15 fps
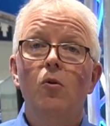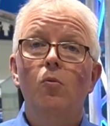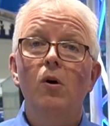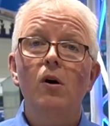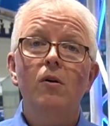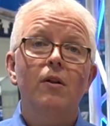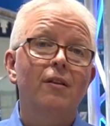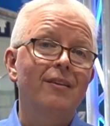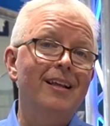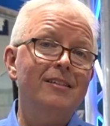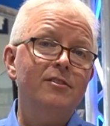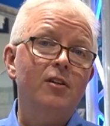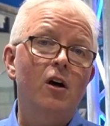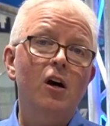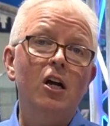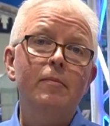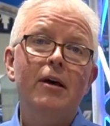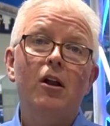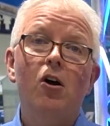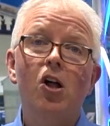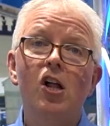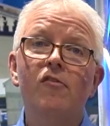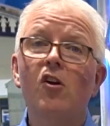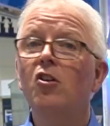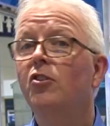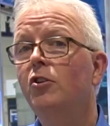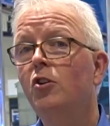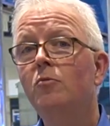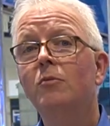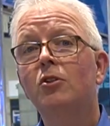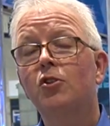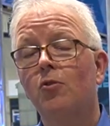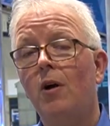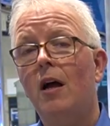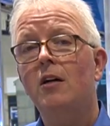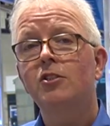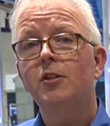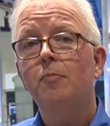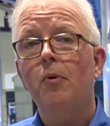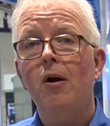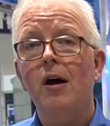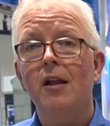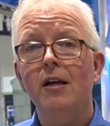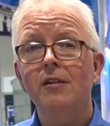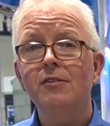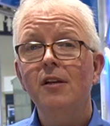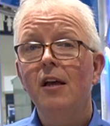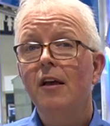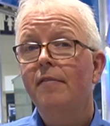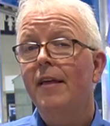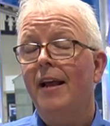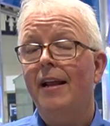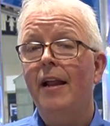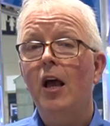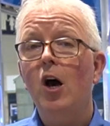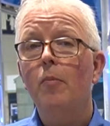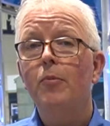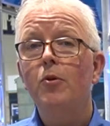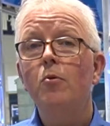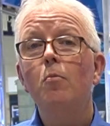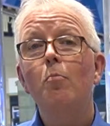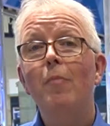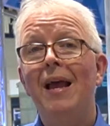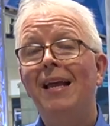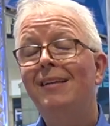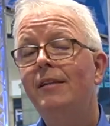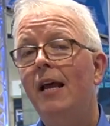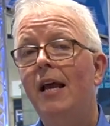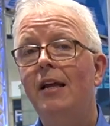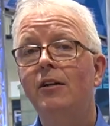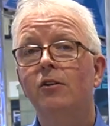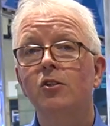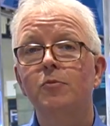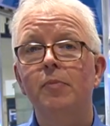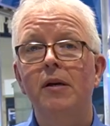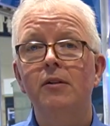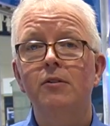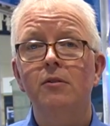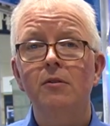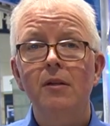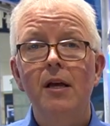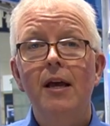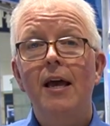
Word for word: Well, let's talk about all of our new metrology products that can help you maintain your spindle